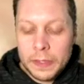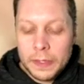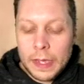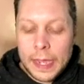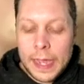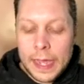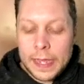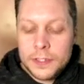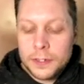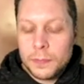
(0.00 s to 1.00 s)
I
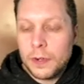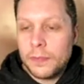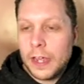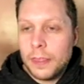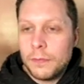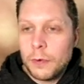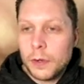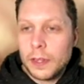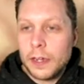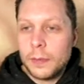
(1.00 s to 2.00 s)
had to provide the
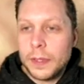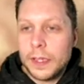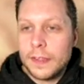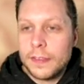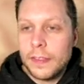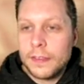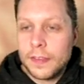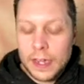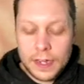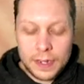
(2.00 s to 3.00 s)
4th layer because this
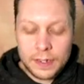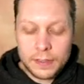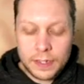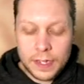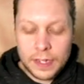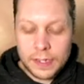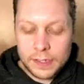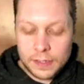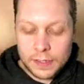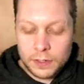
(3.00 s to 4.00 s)
guy,
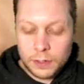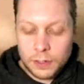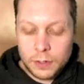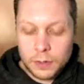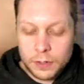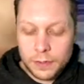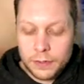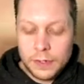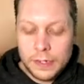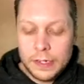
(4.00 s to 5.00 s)
the little horned
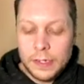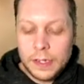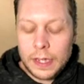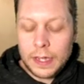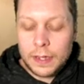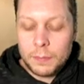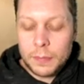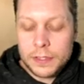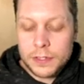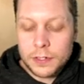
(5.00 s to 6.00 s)

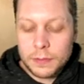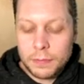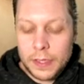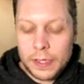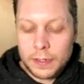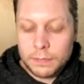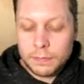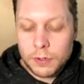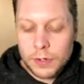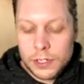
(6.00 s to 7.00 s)
monster
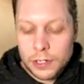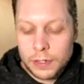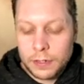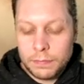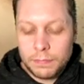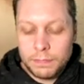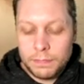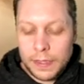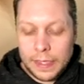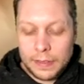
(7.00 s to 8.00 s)
thing, creature
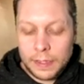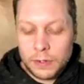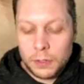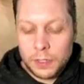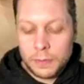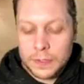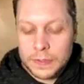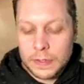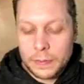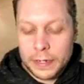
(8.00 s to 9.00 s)
thing that Oldham
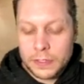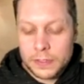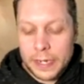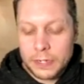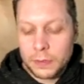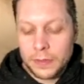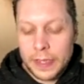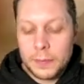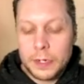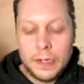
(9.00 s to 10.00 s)
is about to smash with his hammer,